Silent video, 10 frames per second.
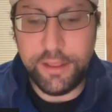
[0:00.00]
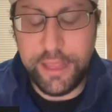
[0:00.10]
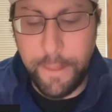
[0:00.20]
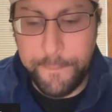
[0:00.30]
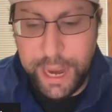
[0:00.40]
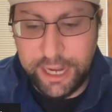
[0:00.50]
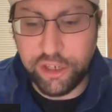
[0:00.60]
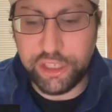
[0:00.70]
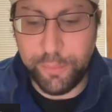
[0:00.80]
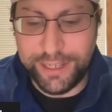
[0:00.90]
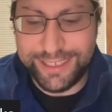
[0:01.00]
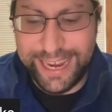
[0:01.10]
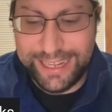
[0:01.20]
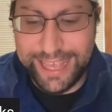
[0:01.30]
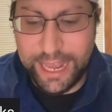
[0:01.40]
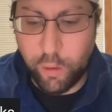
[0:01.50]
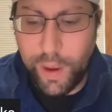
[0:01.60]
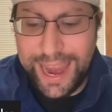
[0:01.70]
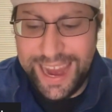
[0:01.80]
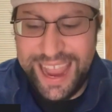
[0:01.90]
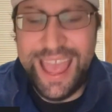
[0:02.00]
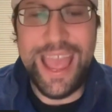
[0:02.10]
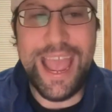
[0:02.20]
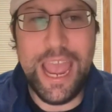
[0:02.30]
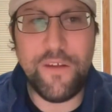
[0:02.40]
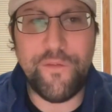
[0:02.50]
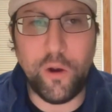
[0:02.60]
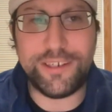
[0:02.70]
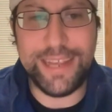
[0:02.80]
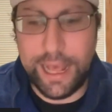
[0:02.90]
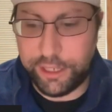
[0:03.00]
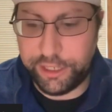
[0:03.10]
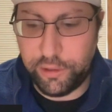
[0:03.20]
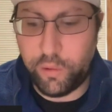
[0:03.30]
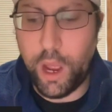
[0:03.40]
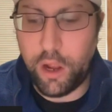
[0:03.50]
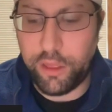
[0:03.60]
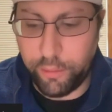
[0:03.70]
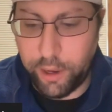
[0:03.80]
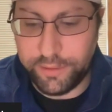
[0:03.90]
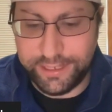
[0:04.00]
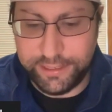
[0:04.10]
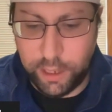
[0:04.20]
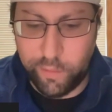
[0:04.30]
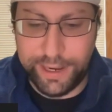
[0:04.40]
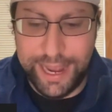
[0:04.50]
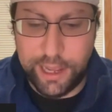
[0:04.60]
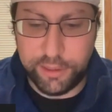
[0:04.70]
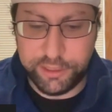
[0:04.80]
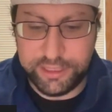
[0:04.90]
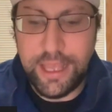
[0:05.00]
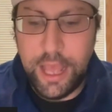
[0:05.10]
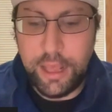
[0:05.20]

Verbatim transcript: The Bengals must take that away and force Allen to throw to someone else.